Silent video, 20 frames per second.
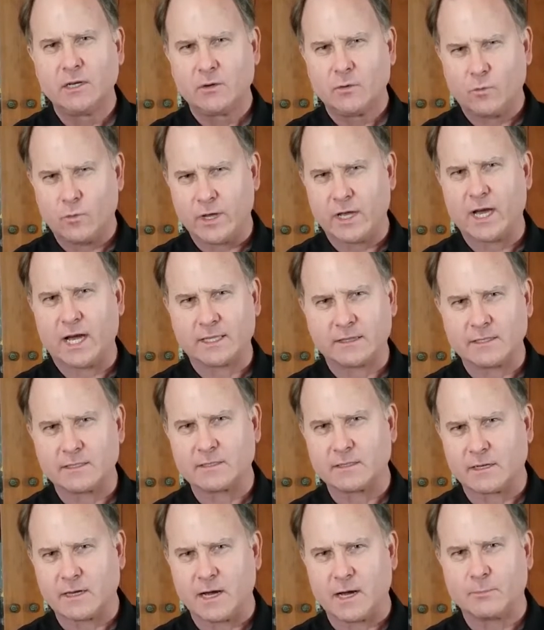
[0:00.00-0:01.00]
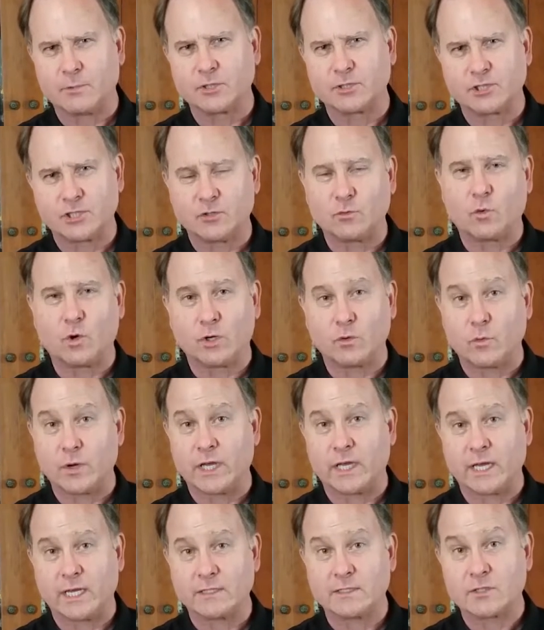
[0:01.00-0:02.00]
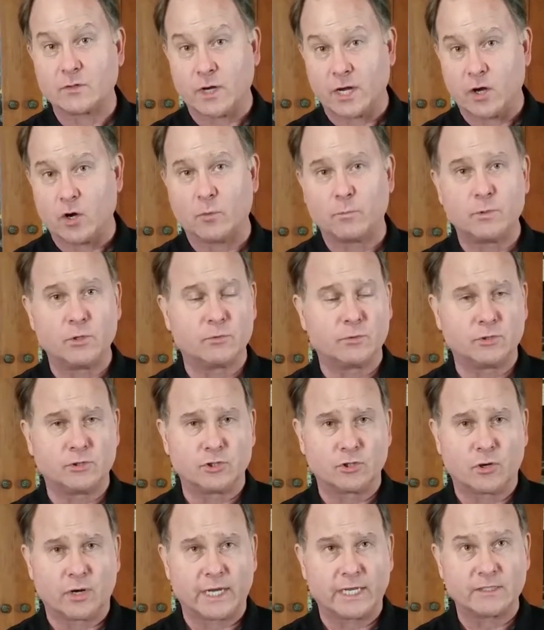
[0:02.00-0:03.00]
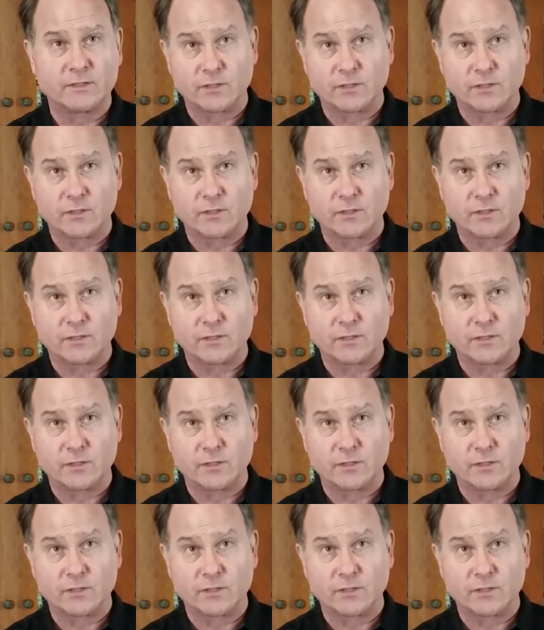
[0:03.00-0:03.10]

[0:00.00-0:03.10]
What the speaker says: we got this accomplished in one weekend, so I hope you enjoy it.